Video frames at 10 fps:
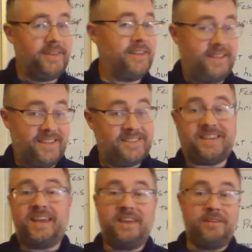It
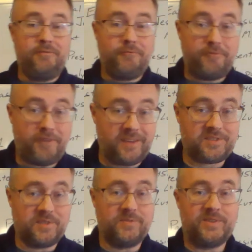is a
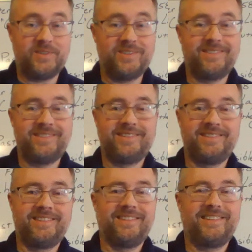festival
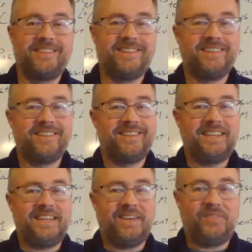
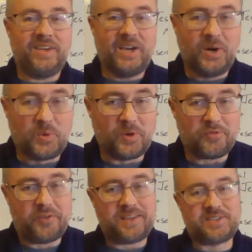if you go to a
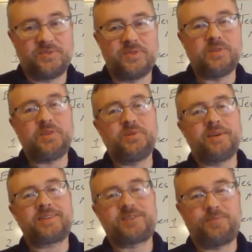festival, you
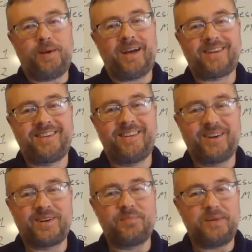expect
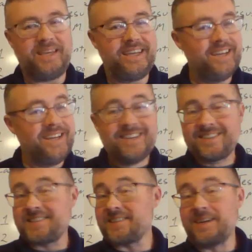there to be
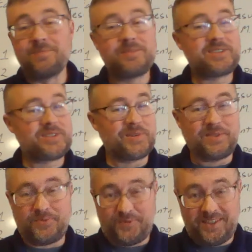some
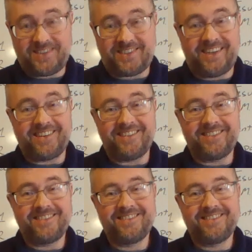sort of feasting.